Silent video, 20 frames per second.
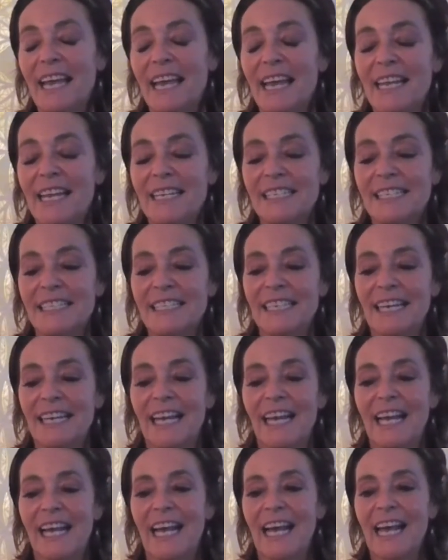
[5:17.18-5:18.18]
And
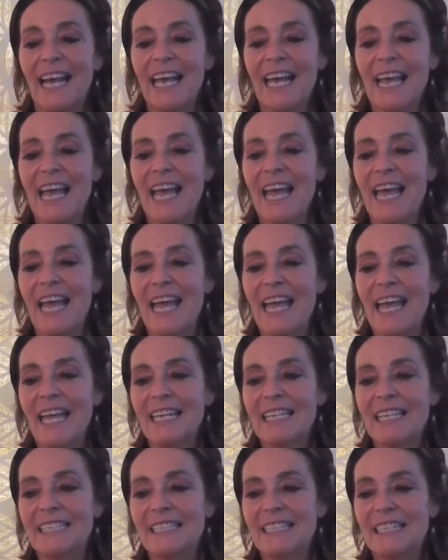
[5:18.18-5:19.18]
I
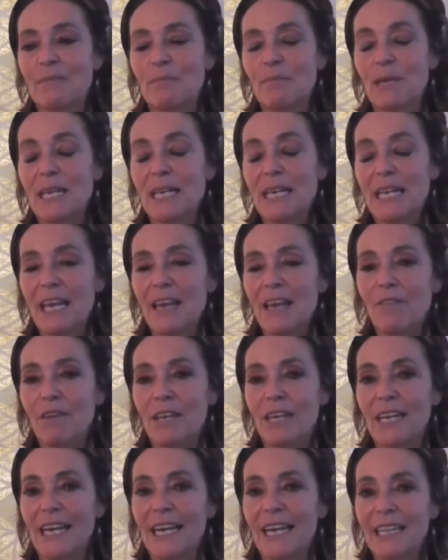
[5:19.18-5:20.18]
had been
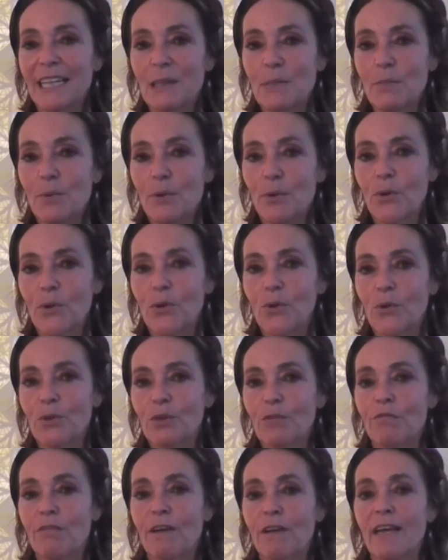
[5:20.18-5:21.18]
given a little book
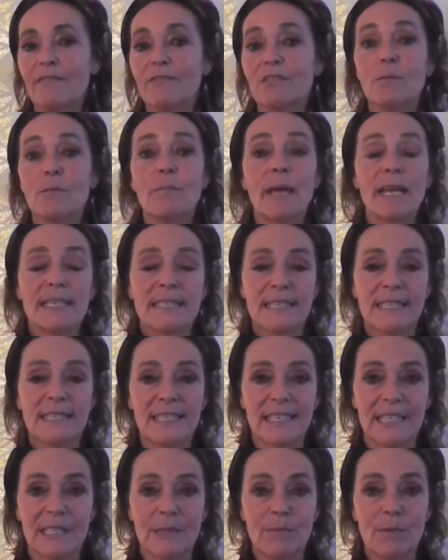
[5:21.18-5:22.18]
called the Five
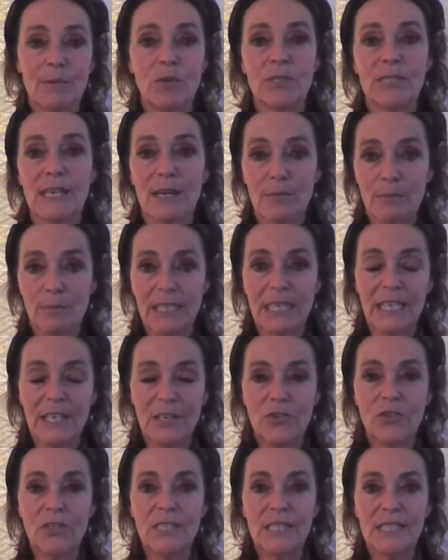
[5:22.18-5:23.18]
Tibetans because I was
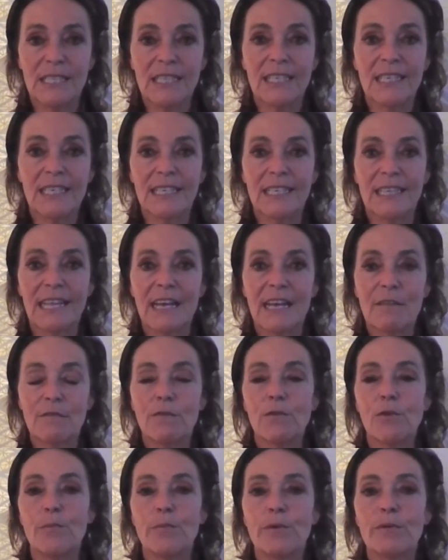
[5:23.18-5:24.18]
interested in that
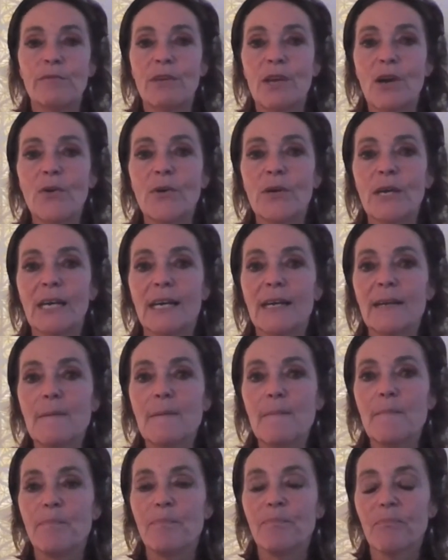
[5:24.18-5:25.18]
form of yoga.
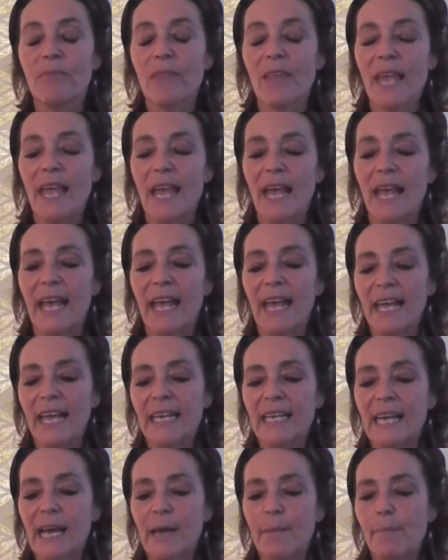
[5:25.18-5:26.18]

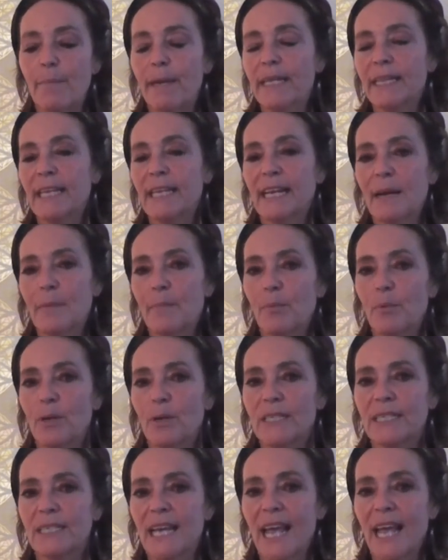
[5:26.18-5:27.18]
And I picked that up
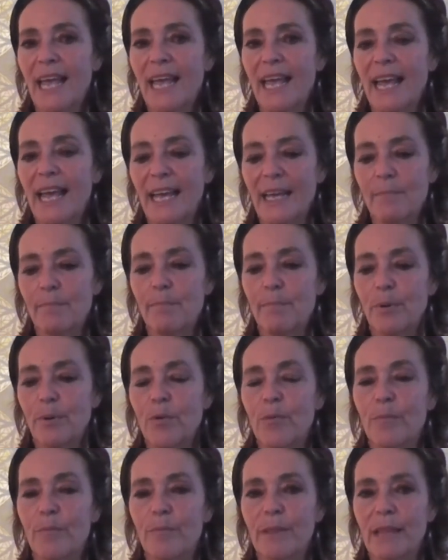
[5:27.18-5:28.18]
one day and
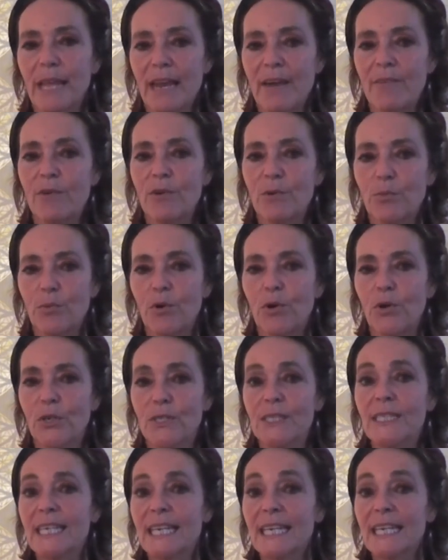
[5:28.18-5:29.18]
boom, there it
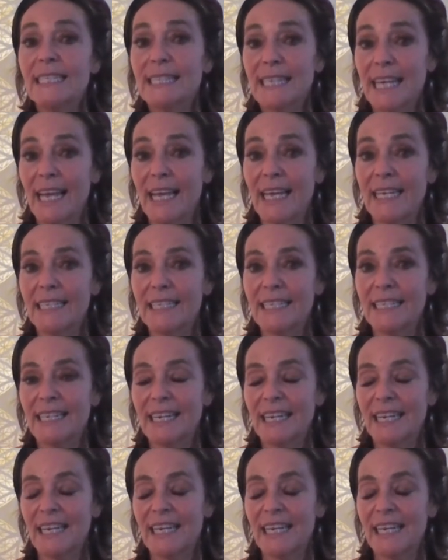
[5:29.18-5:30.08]
was. He said